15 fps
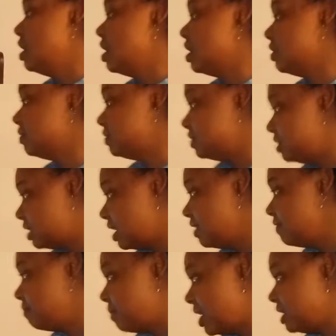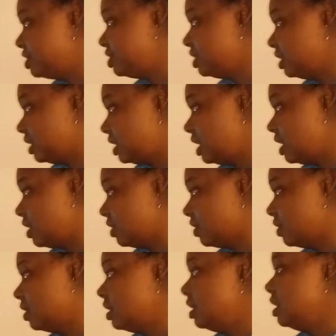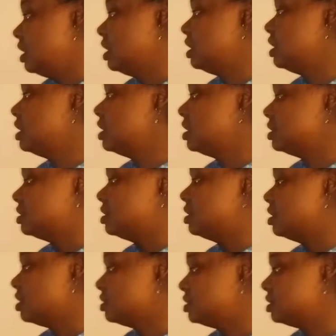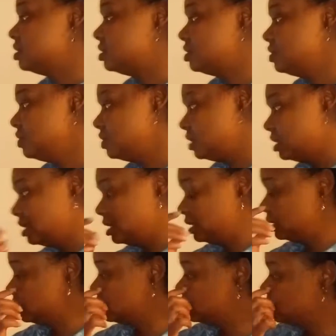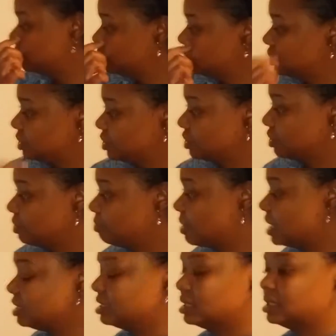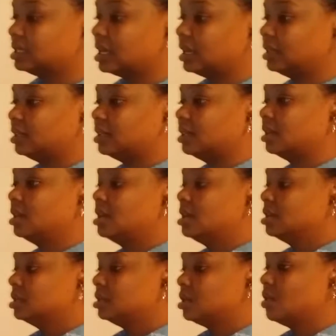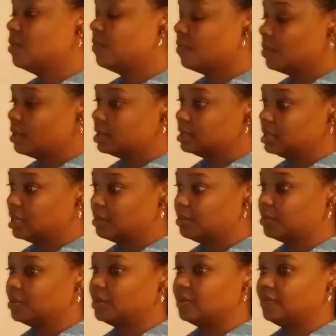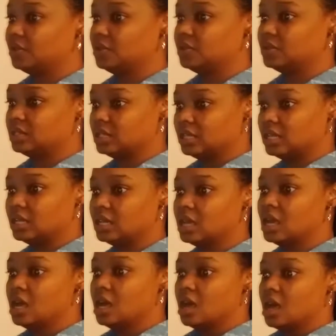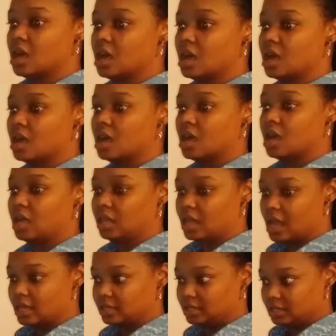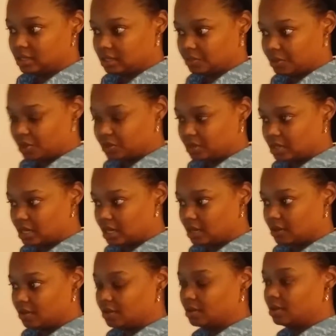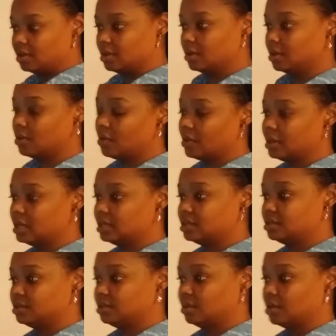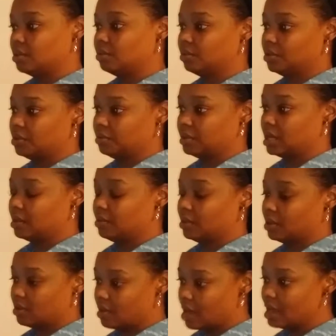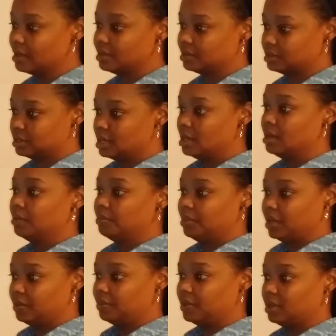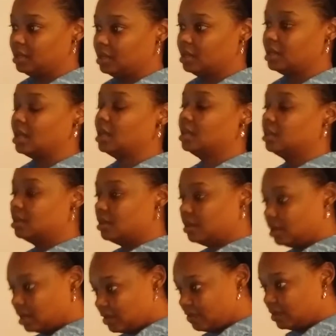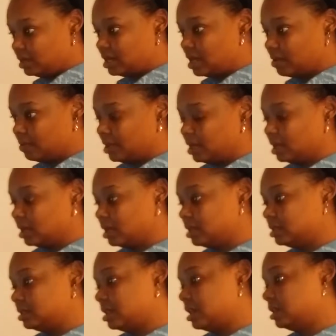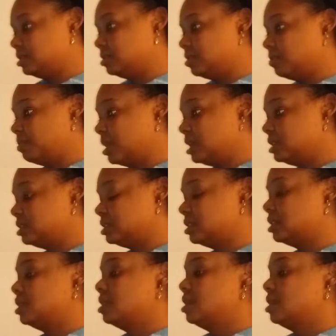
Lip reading: of safe patient care, and it is the nurse's duty to ensure patient safety. So, for example, if you see unlicensed personnel going into a room that requires PPE and they're giving direct contact to a patient,